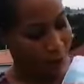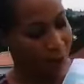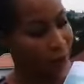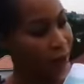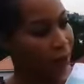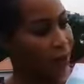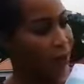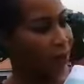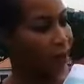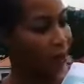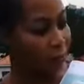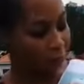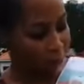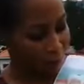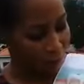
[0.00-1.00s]
Here in the
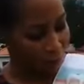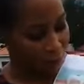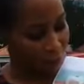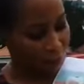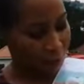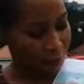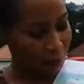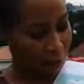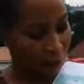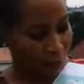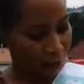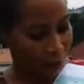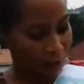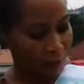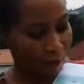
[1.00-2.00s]
third picture,
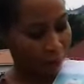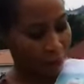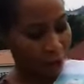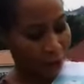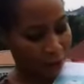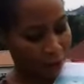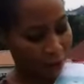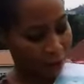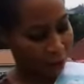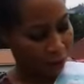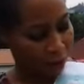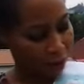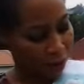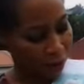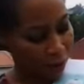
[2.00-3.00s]
here the pain,
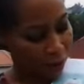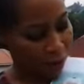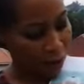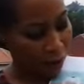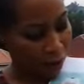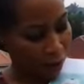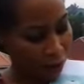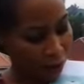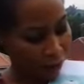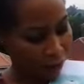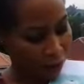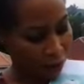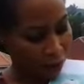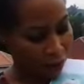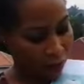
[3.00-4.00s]
the
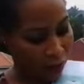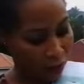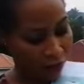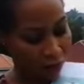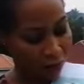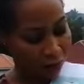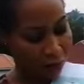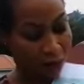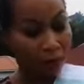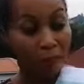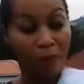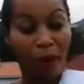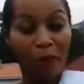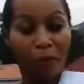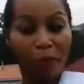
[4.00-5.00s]
cavity has reached the
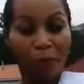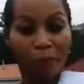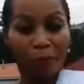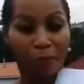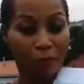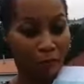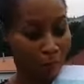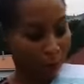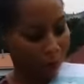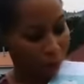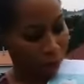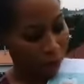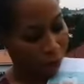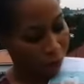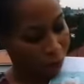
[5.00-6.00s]
pulp.
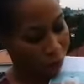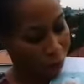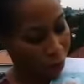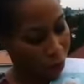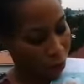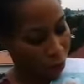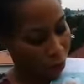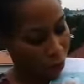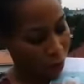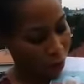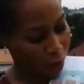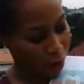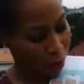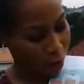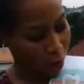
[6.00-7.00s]
So
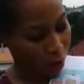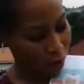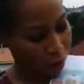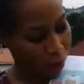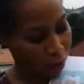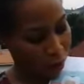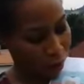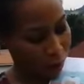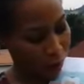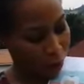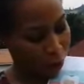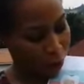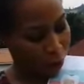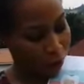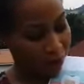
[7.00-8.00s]
here the
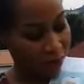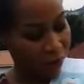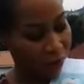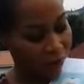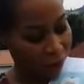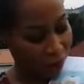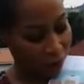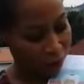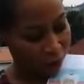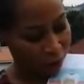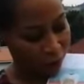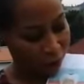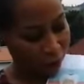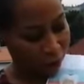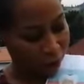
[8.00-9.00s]
pulp is inflamed.